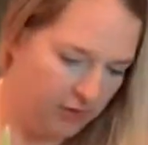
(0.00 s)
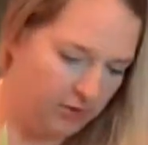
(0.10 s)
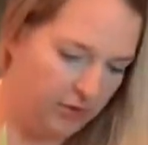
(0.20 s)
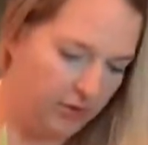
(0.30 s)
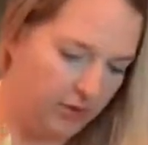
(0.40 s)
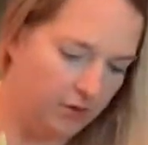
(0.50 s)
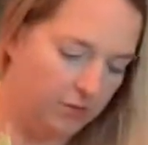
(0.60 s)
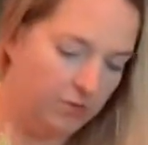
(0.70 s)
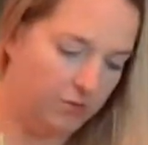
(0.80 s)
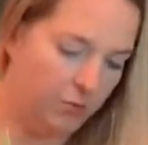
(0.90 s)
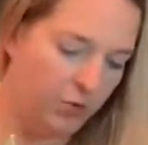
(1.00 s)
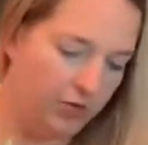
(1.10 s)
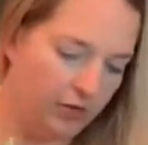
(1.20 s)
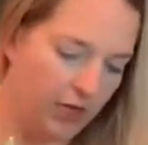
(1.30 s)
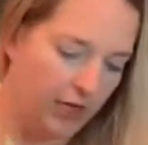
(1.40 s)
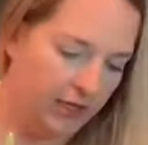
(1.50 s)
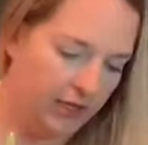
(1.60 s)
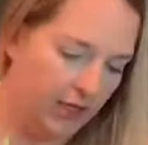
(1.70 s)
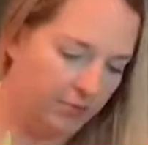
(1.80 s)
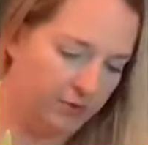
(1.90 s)
So when you're cutting
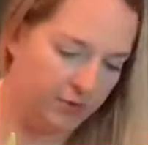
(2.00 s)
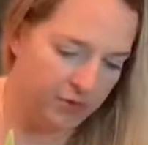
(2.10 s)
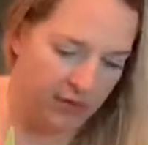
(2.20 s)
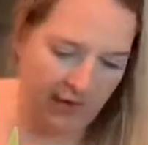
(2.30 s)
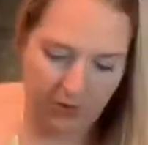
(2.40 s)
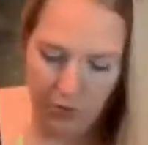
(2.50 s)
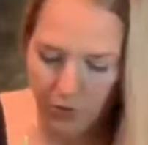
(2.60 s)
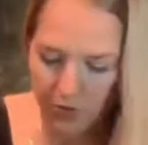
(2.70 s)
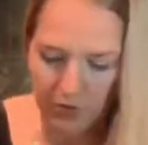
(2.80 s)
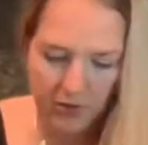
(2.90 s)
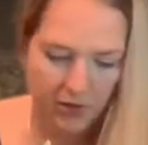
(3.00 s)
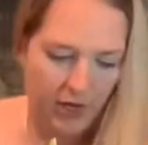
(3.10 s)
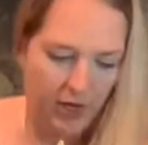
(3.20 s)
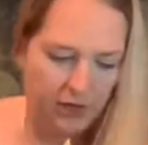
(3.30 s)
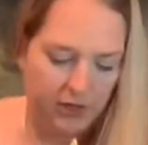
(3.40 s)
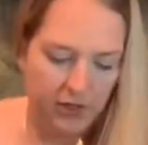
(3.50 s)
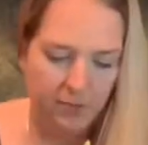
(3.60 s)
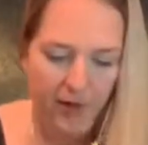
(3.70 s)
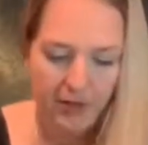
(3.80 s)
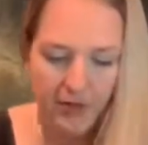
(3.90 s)
up your staghorn, you got to think
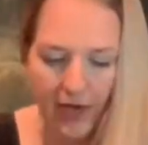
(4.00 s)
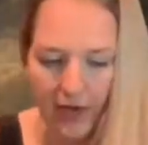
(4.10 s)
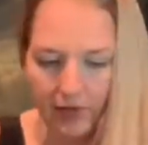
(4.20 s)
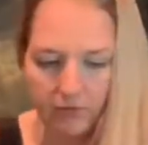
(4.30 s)
about that.